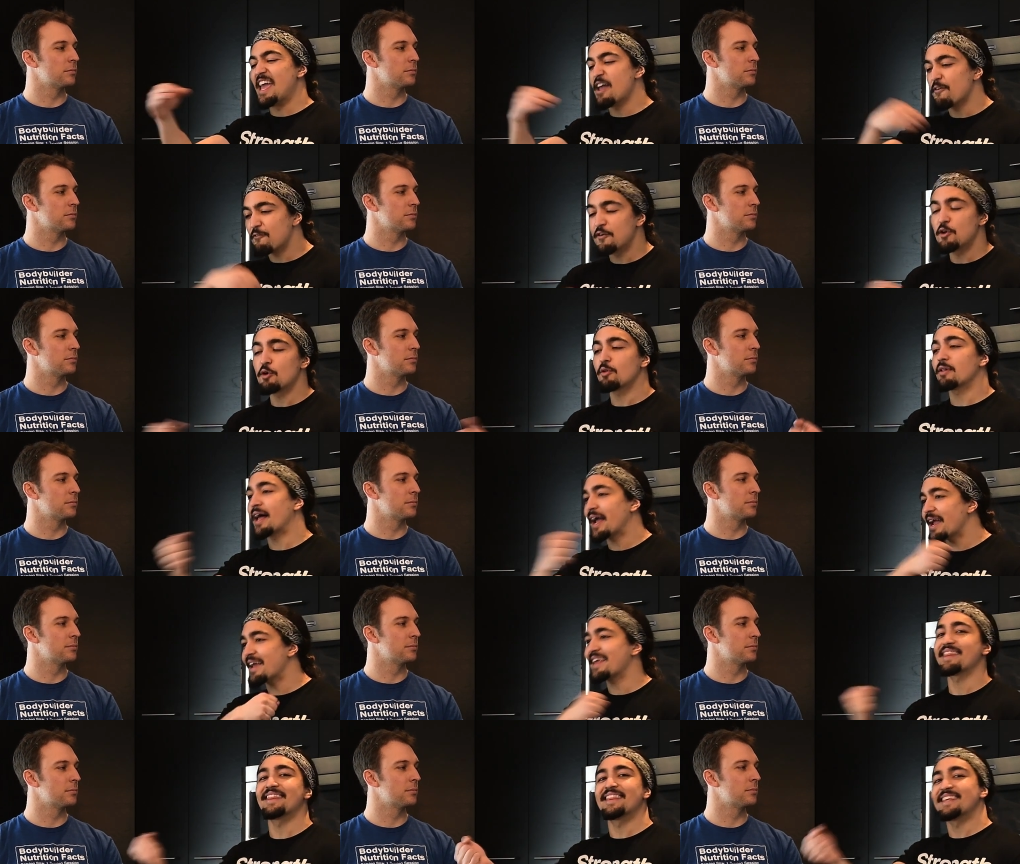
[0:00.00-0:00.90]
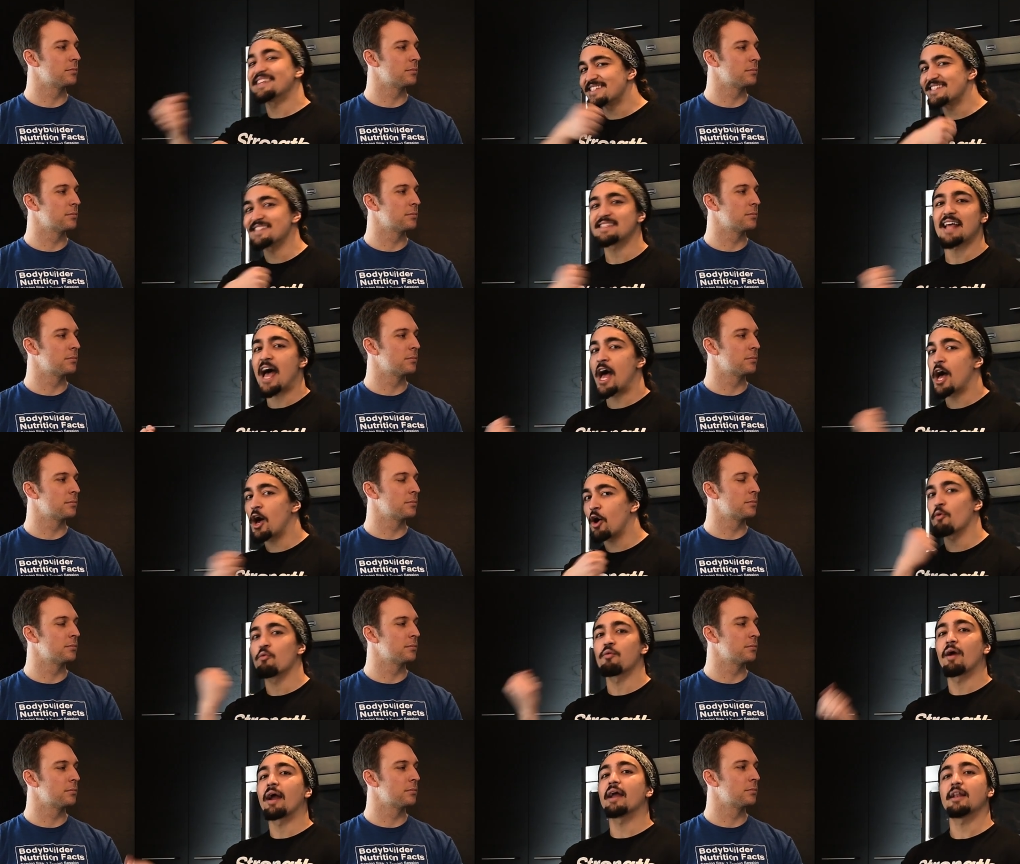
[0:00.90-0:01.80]
Speaker 1: If you like this
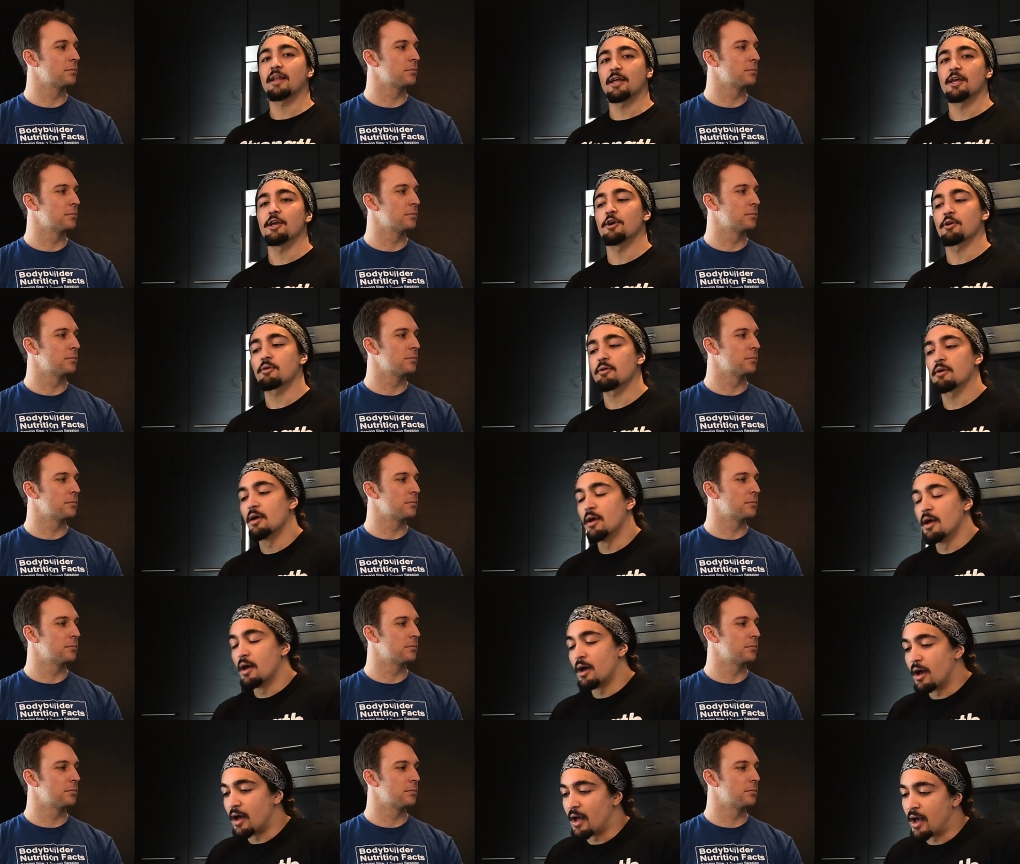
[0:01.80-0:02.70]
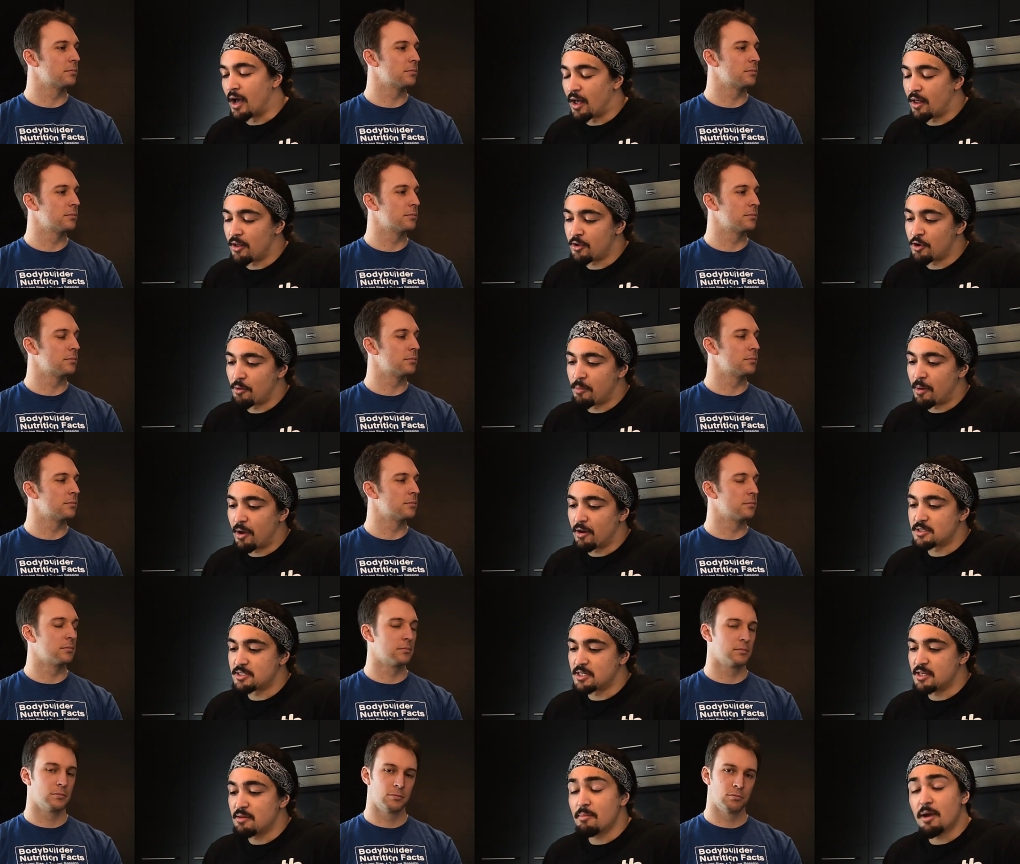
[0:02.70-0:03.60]
style right here, you're about
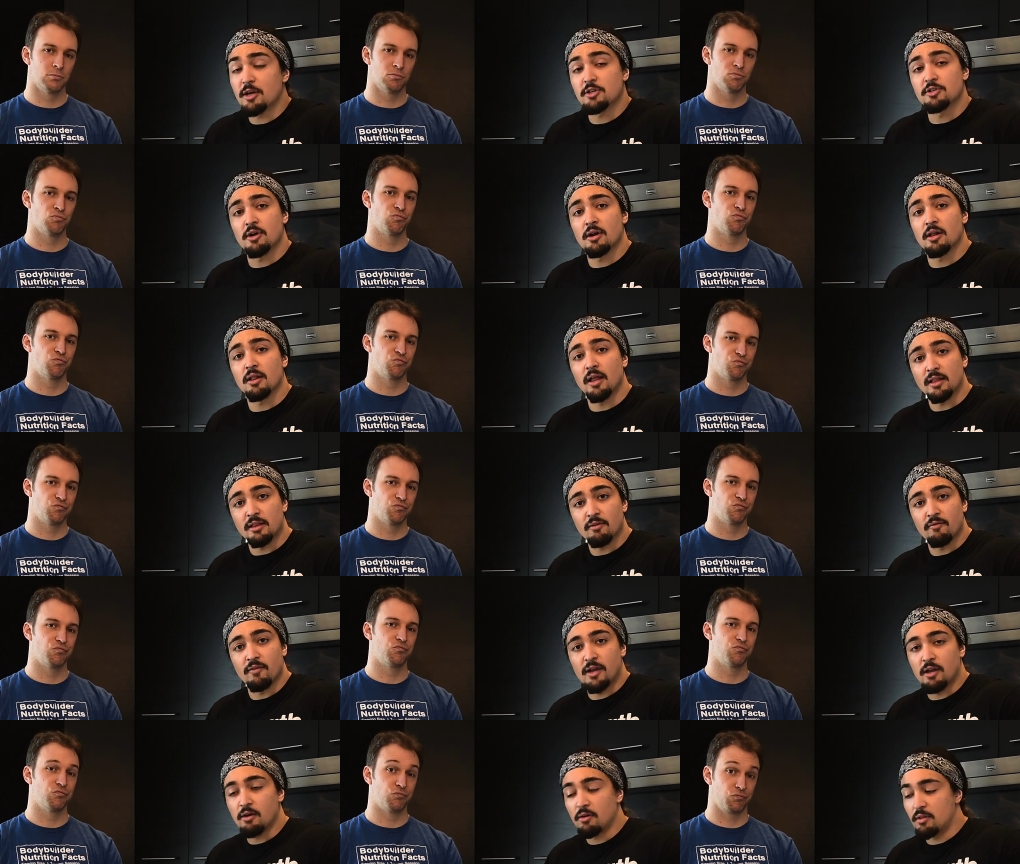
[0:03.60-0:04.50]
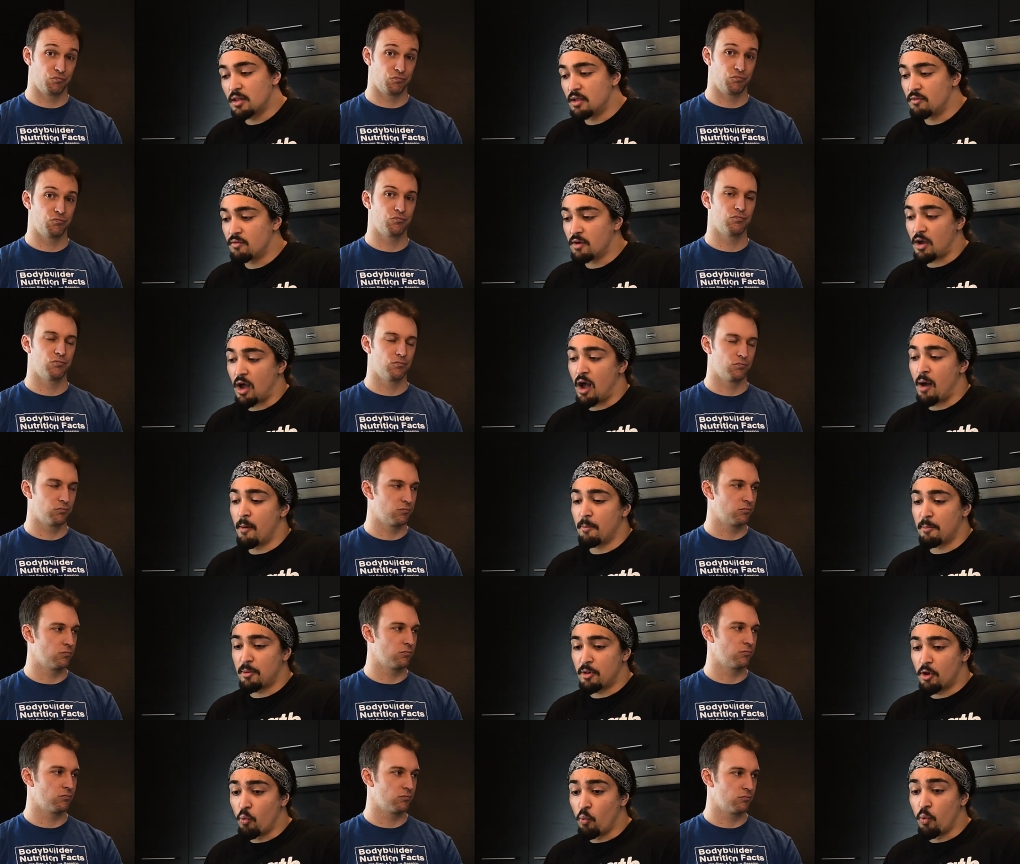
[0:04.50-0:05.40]
to see, make sure to like the video and leave a
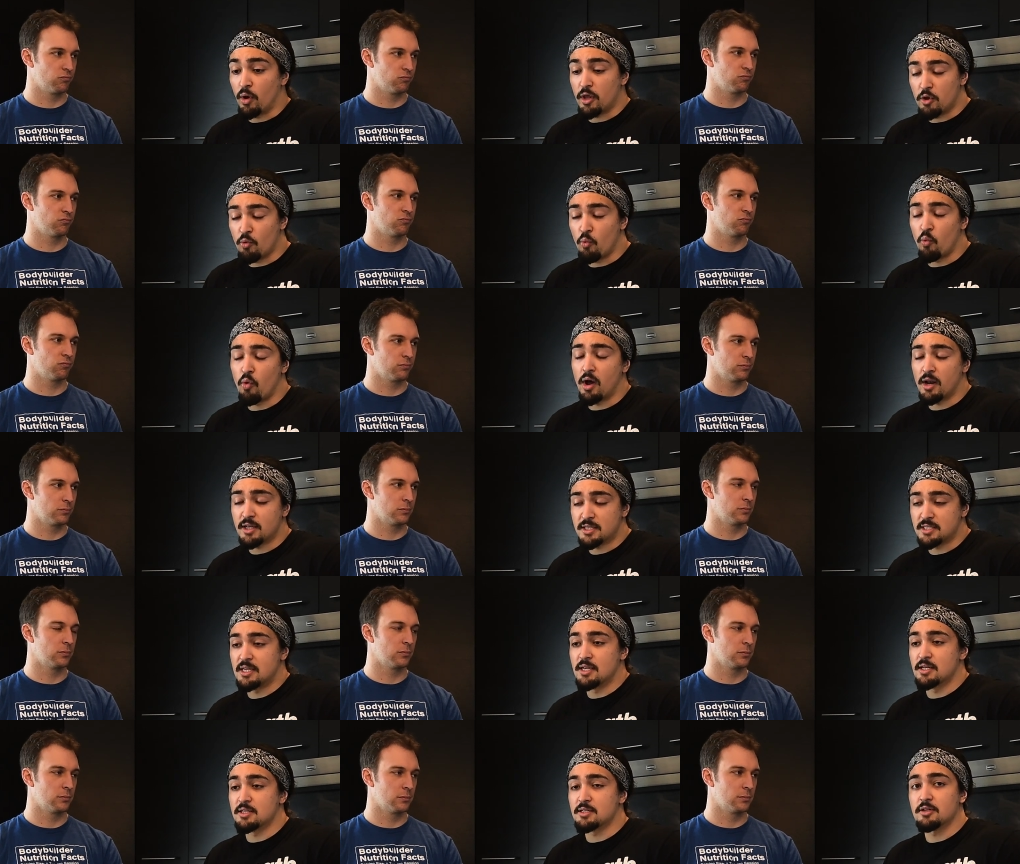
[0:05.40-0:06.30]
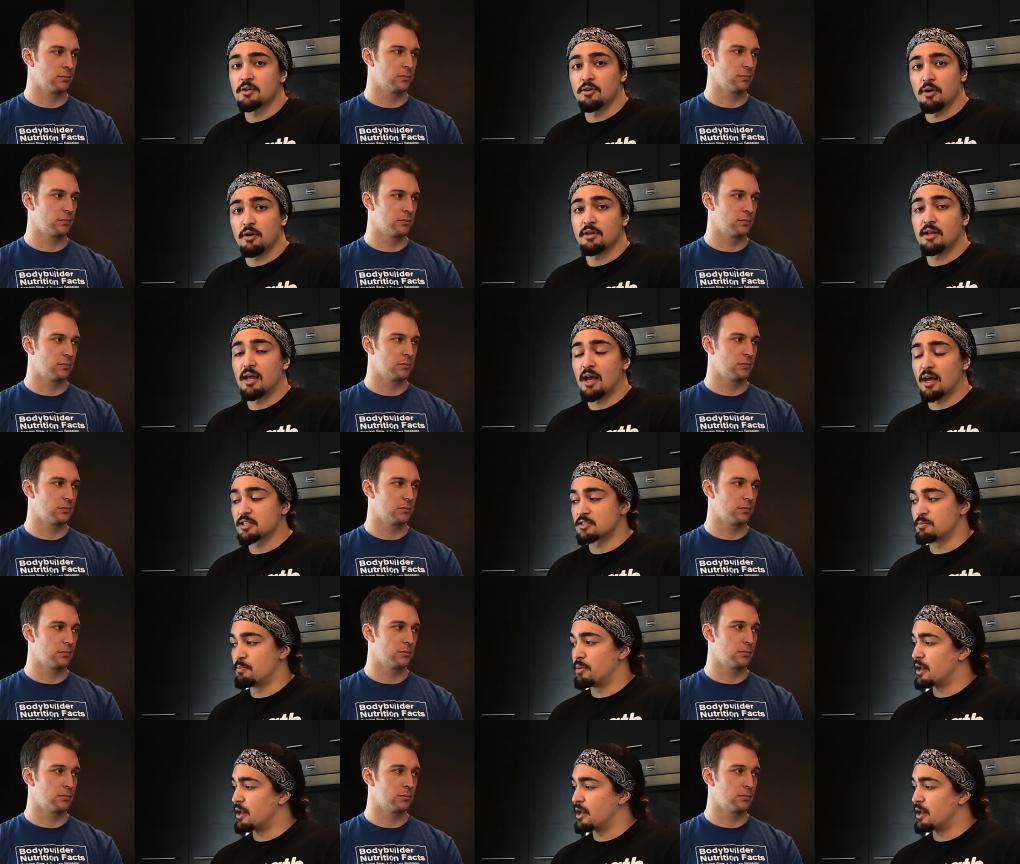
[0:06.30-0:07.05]
comment below what you want to see us cook next.